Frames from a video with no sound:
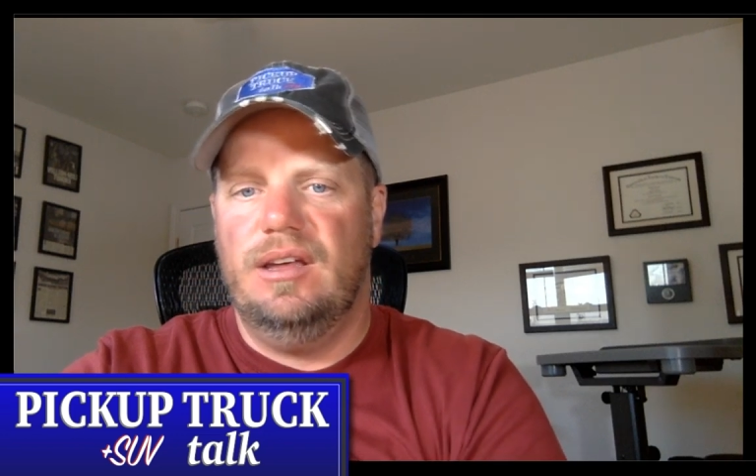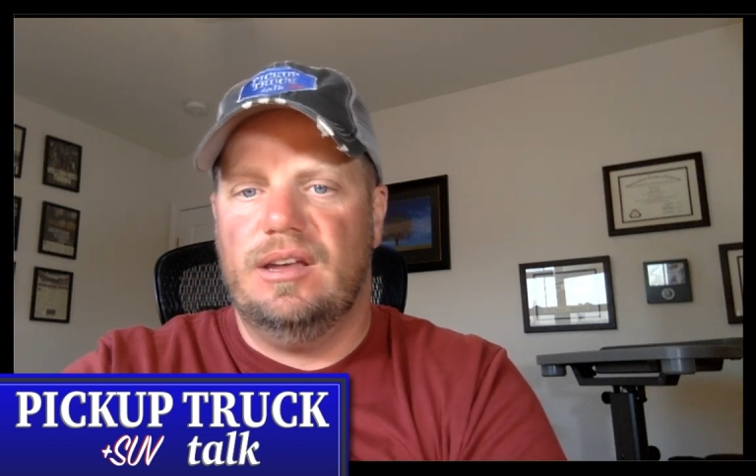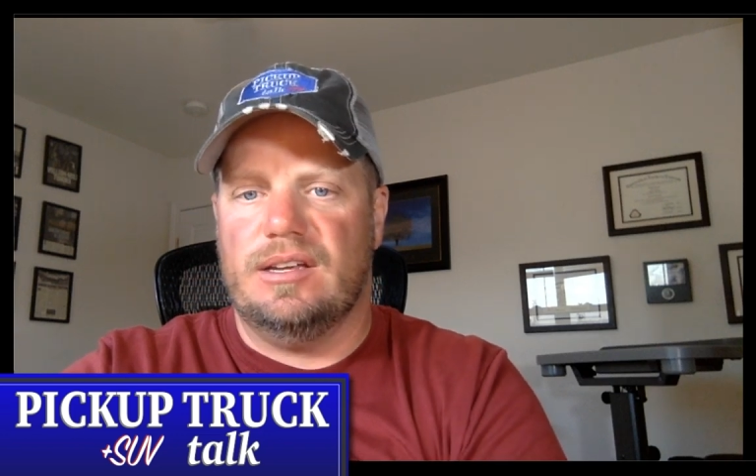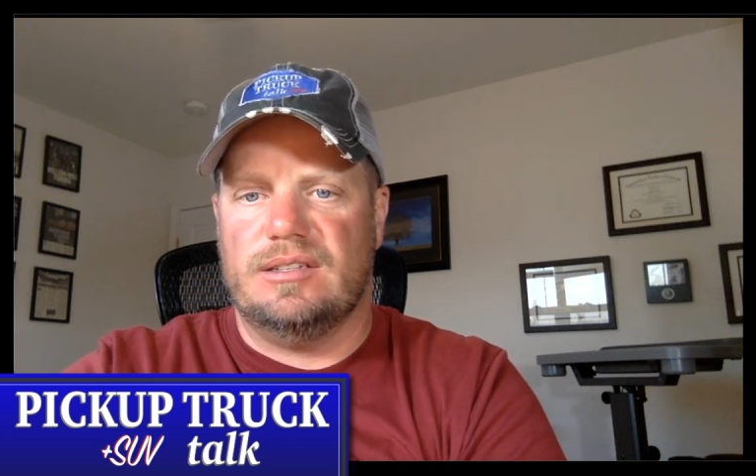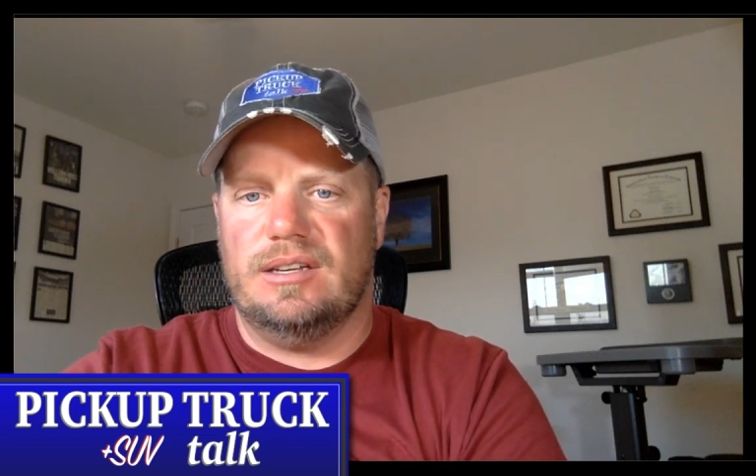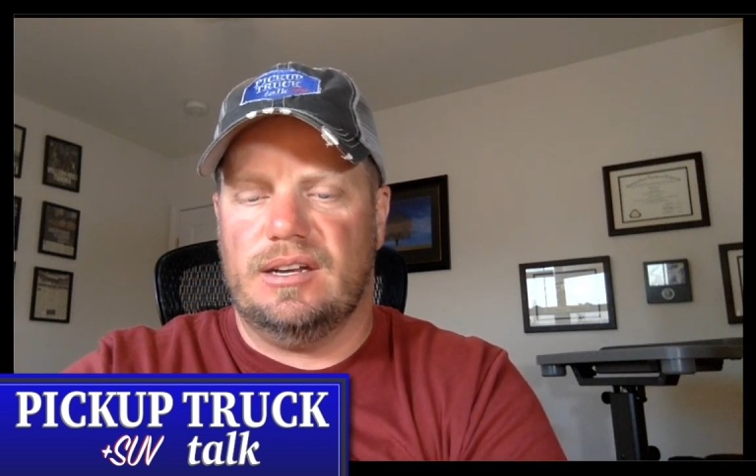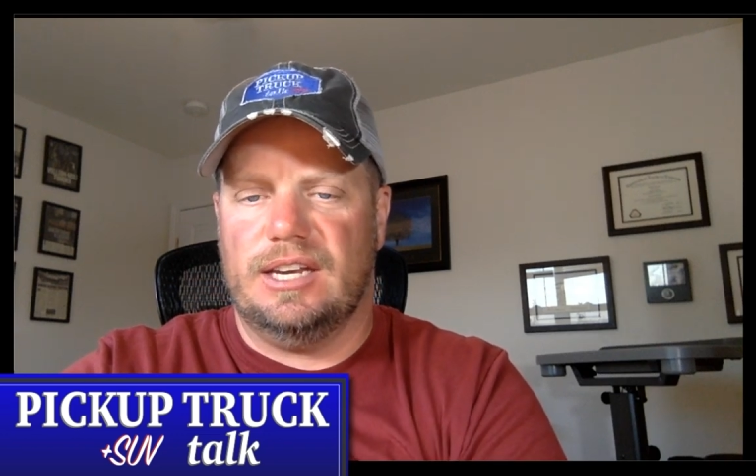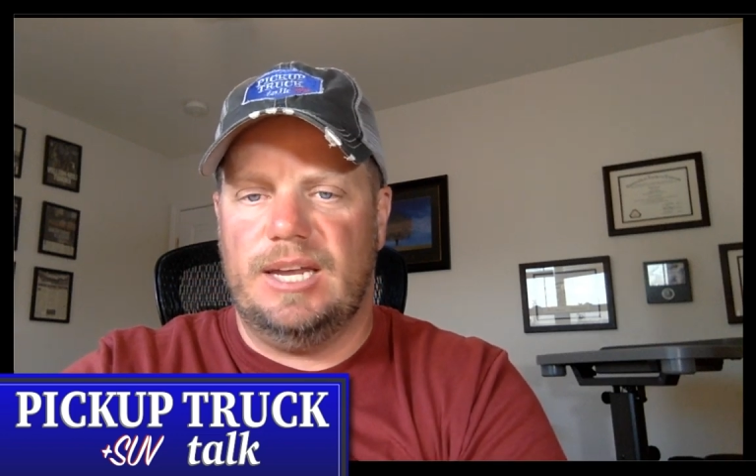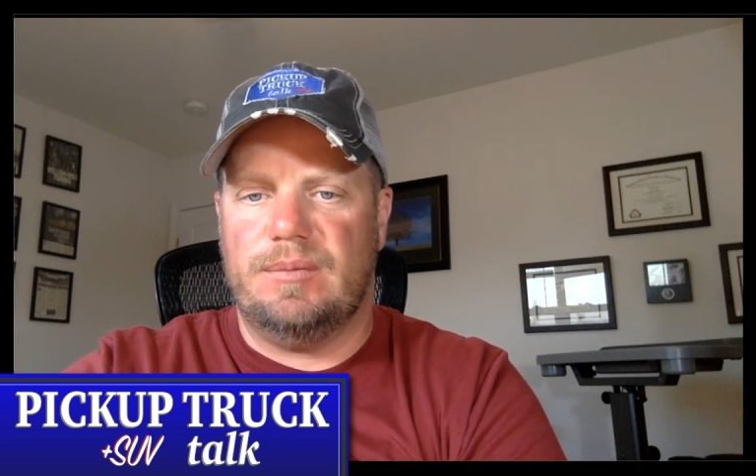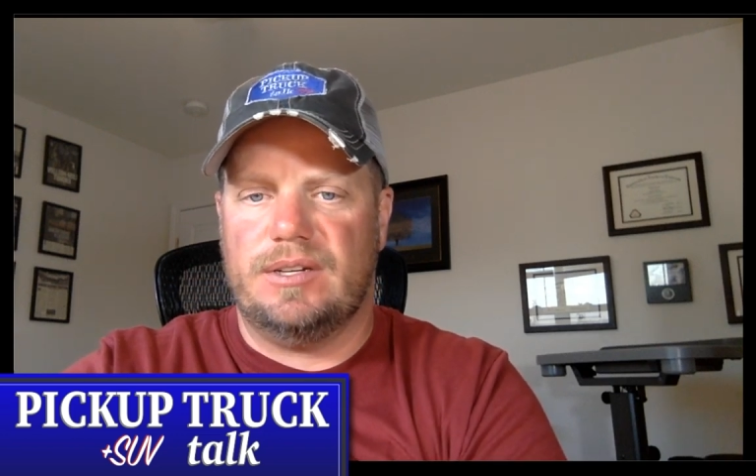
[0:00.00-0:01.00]
because they're going to
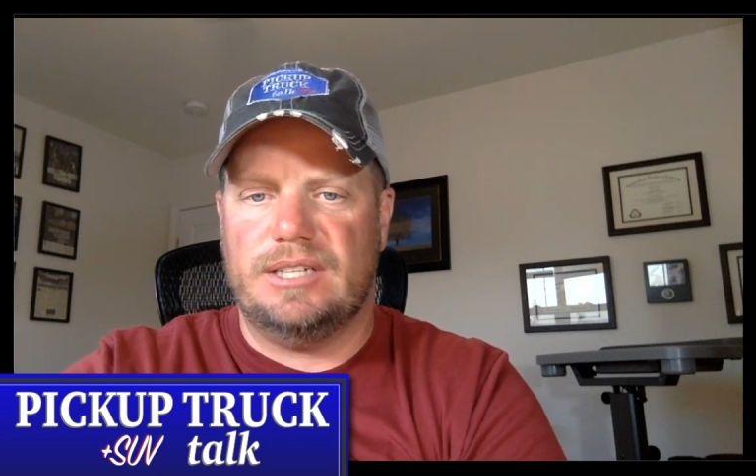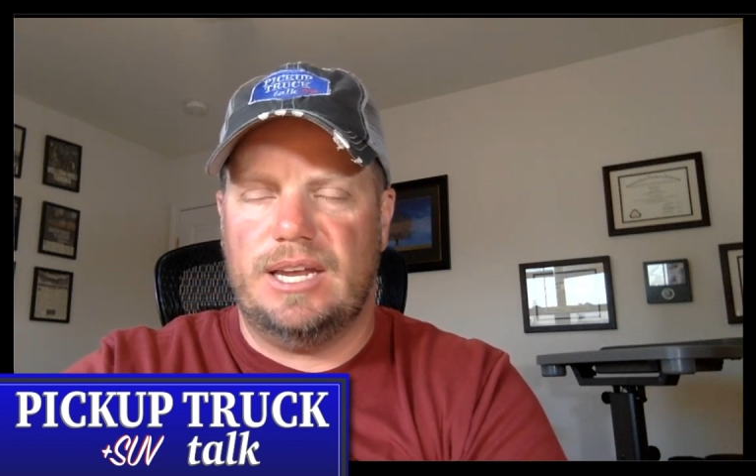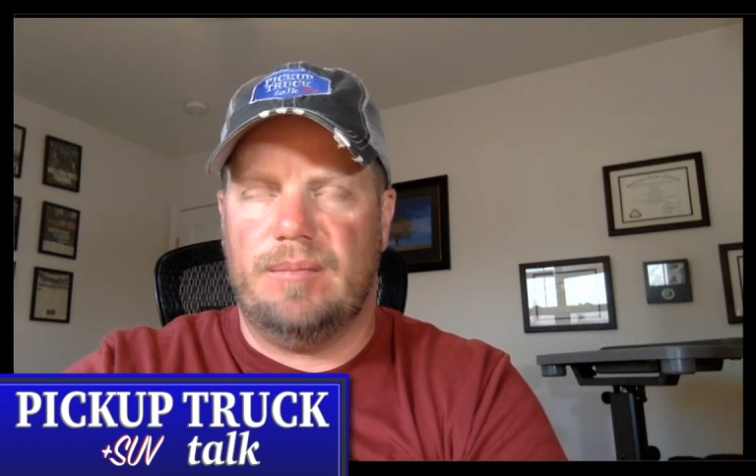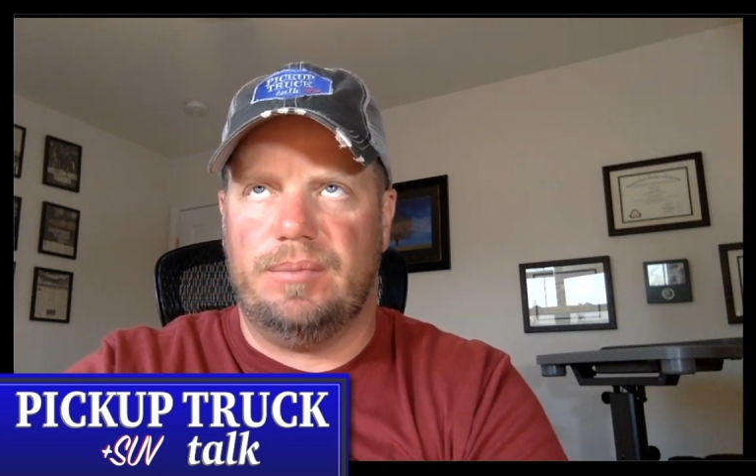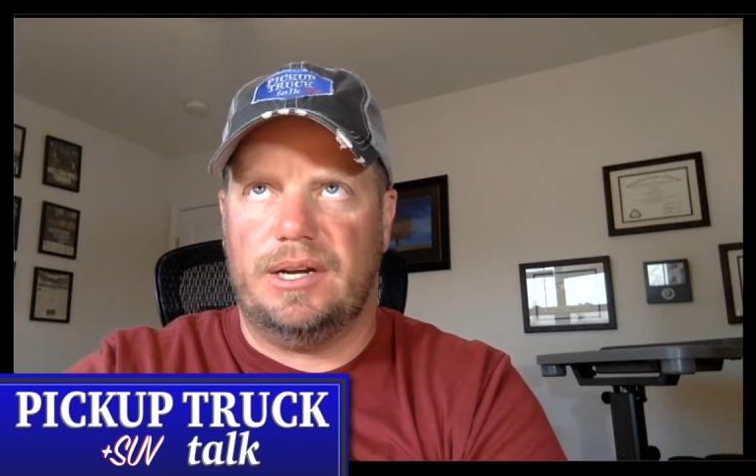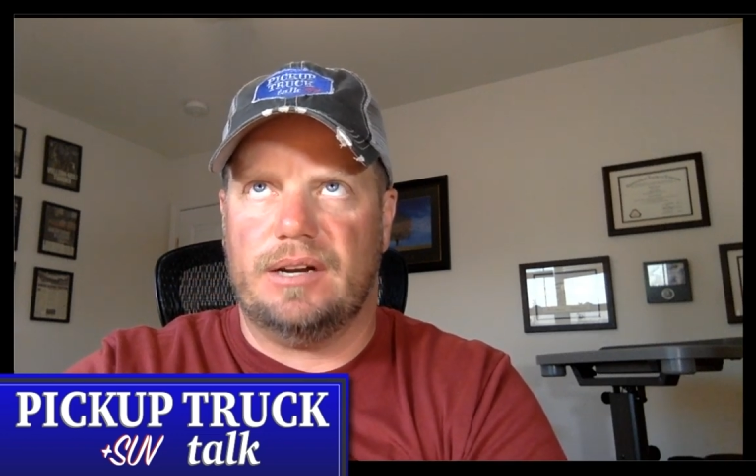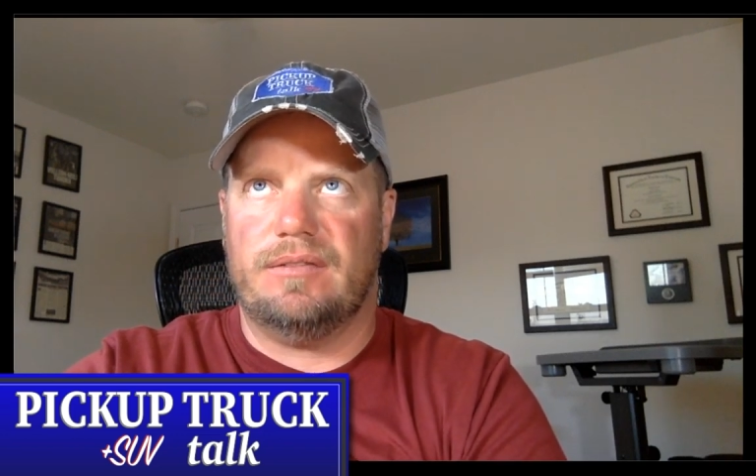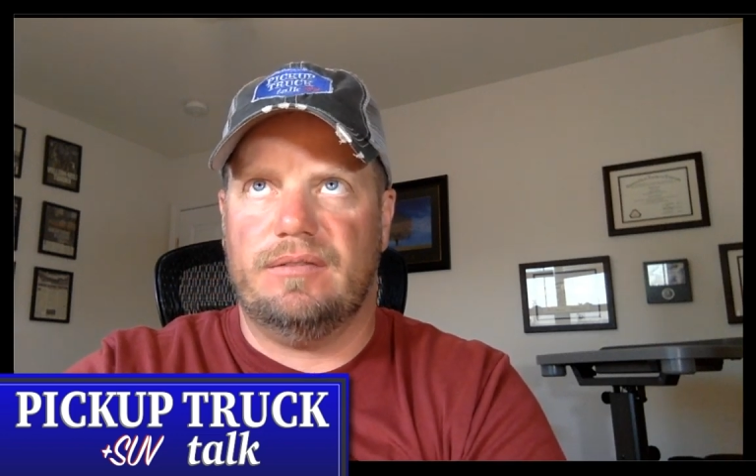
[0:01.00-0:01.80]
keep their same product